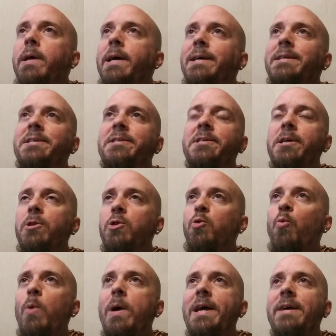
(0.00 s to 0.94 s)
synth
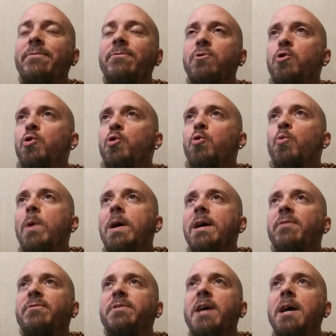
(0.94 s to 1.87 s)
wave, new
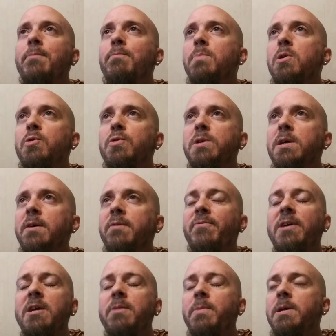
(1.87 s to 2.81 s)
wave type music.
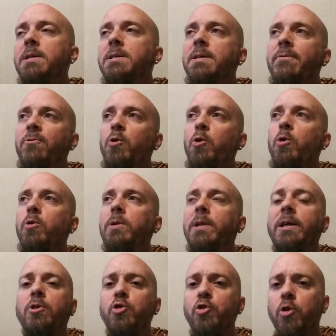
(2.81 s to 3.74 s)
If anybody's ever heard
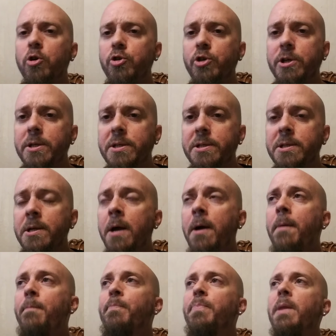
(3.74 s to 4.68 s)
like Churches,
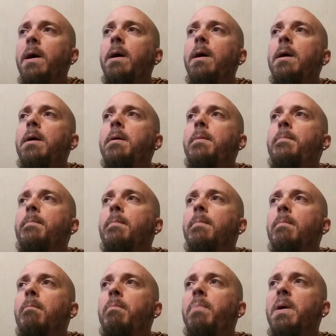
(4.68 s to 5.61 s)

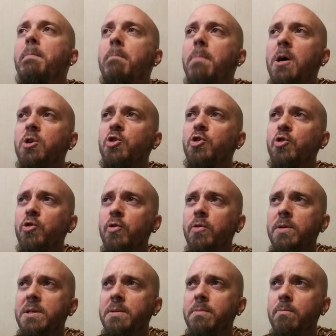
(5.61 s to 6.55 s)
but much
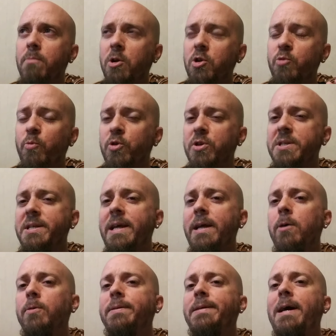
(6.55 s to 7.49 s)
more
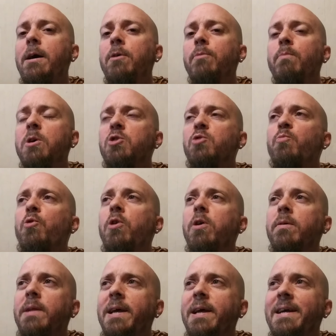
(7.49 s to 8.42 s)
scaled down, much more
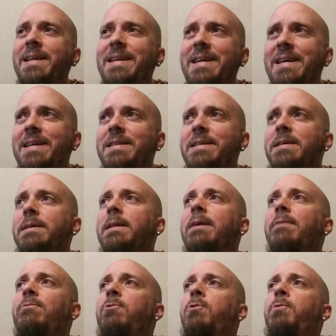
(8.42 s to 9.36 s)
on like an indie
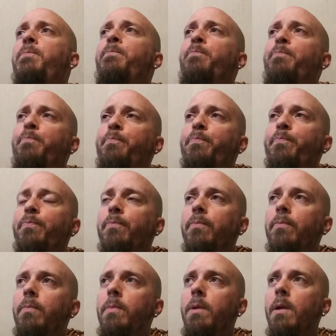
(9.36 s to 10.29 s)
level.
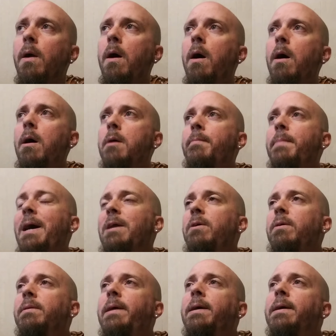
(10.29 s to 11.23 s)

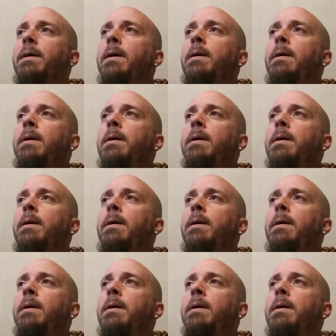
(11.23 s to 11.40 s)
I